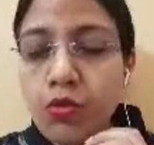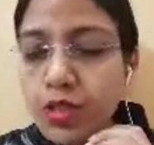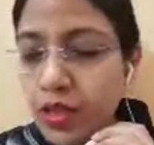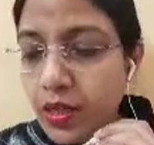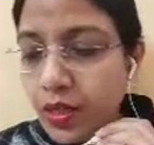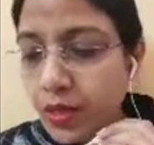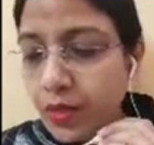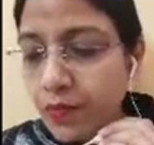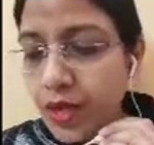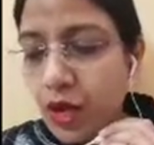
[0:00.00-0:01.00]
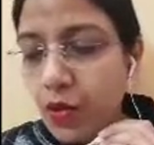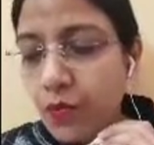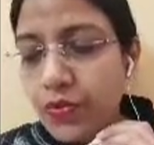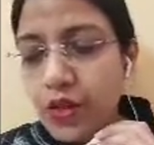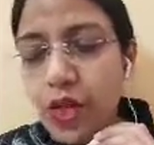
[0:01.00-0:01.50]
Now,
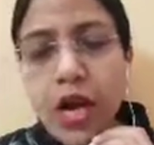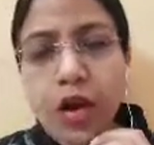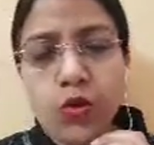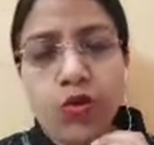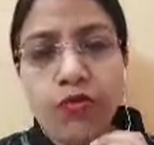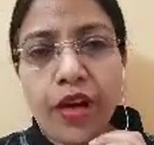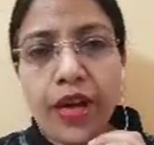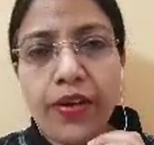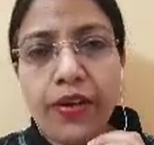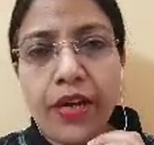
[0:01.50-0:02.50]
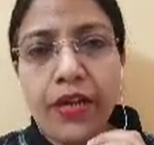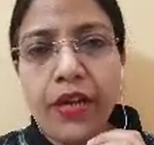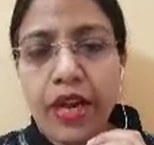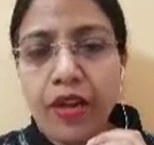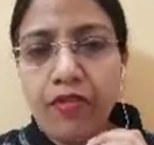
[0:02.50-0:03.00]
how to file an
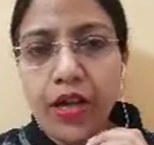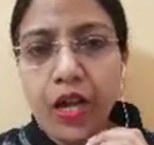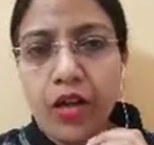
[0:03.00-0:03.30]
FIR,